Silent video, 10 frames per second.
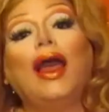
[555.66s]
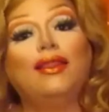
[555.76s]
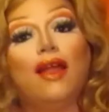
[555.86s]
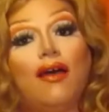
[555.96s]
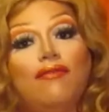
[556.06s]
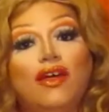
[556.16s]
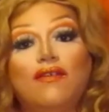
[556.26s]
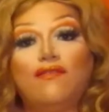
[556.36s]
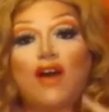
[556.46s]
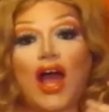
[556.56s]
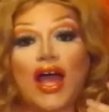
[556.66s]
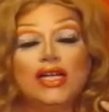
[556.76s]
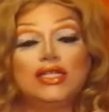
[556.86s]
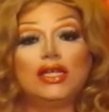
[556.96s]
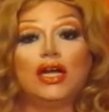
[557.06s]
love the
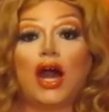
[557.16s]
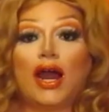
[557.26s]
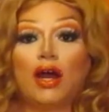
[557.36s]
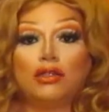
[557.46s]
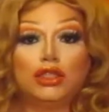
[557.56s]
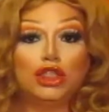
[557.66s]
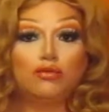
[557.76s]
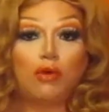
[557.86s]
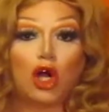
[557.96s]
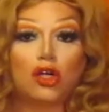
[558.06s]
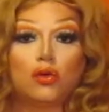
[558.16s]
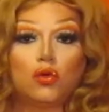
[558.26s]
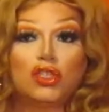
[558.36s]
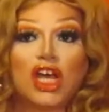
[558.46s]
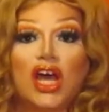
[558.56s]
vines, the cutouts, the
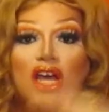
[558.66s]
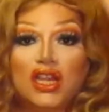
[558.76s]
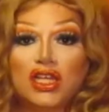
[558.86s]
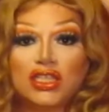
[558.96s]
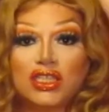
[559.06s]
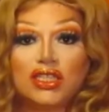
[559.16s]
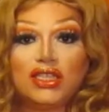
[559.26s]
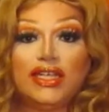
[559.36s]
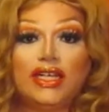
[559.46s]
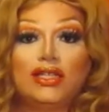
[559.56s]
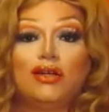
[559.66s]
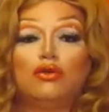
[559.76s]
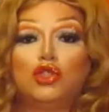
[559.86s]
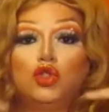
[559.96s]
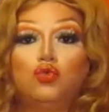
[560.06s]
sparkles, the sleek little
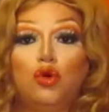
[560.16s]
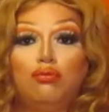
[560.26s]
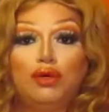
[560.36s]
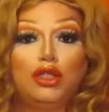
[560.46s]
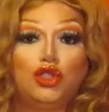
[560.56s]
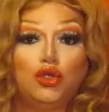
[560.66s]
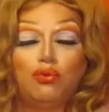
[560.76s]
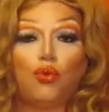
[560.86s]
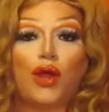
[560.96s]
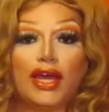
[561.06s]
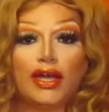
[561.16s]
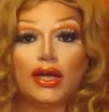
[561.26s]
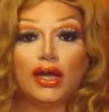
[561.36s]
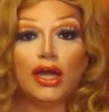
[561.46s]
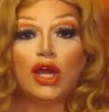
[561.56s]
swoopy doop
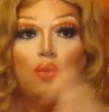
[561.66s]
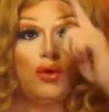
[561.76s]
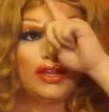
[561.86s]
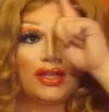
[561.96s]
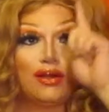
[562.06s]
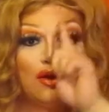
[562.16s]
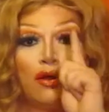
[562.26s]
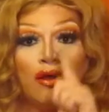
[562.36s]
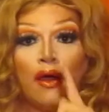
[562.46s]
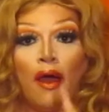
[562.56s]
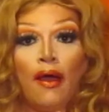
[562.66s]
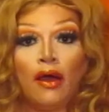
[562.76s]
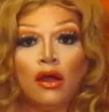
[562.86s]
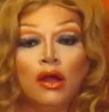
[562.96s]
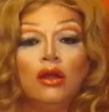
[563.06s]
wig with the little.
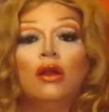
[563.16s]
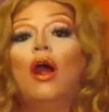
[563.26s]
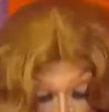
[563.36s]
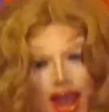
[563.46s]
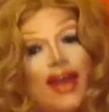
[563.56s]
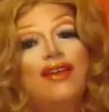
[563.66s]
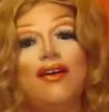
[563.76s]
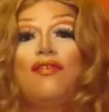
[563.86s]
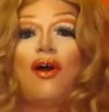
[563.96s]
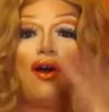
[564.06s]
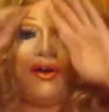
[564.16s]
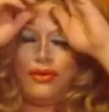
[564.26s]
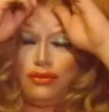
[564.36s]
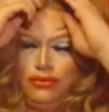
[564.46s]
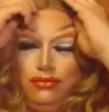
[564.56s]
I love all.
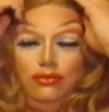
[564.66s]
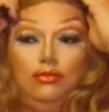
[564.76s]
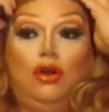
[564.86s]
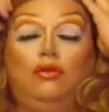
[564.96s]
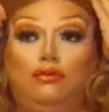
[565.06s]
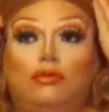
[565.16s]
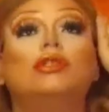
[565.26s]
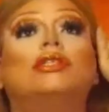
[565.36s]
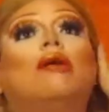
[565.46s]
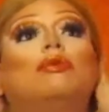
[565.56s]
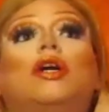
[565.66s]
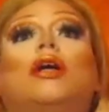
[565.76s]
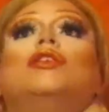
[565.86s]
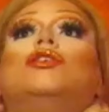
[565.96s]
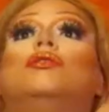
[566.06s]
Oh,
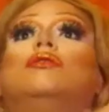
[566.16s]
sabotage.